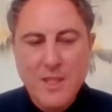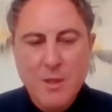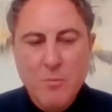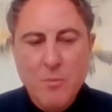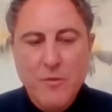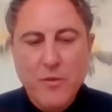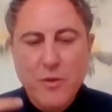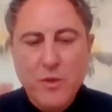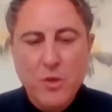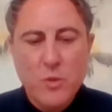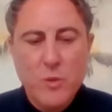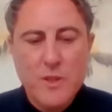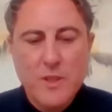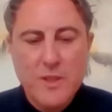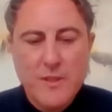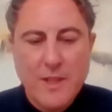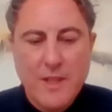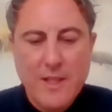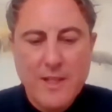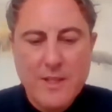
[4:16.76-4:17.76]
before I go
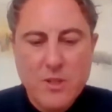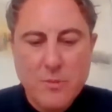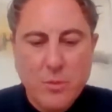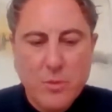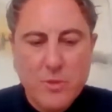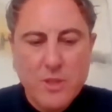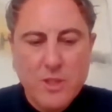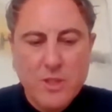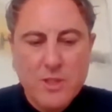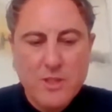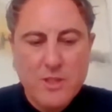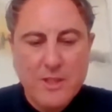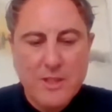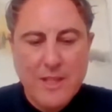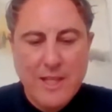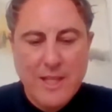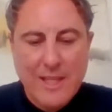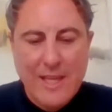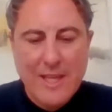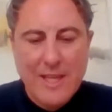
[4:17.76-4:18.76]
into that, I suppose it's
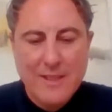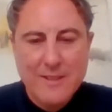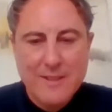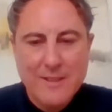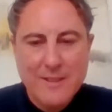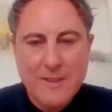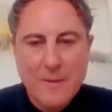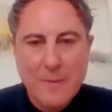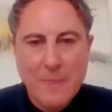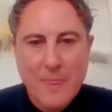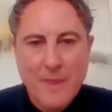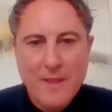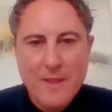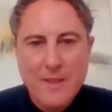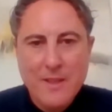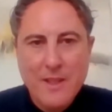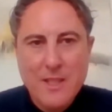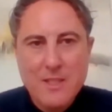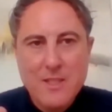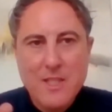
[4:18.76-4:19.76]

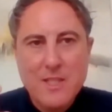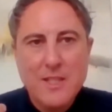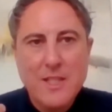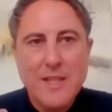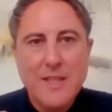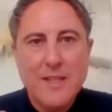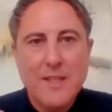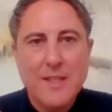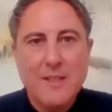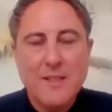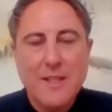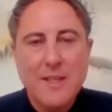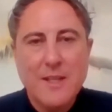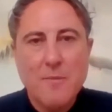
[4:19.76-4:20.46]
just taking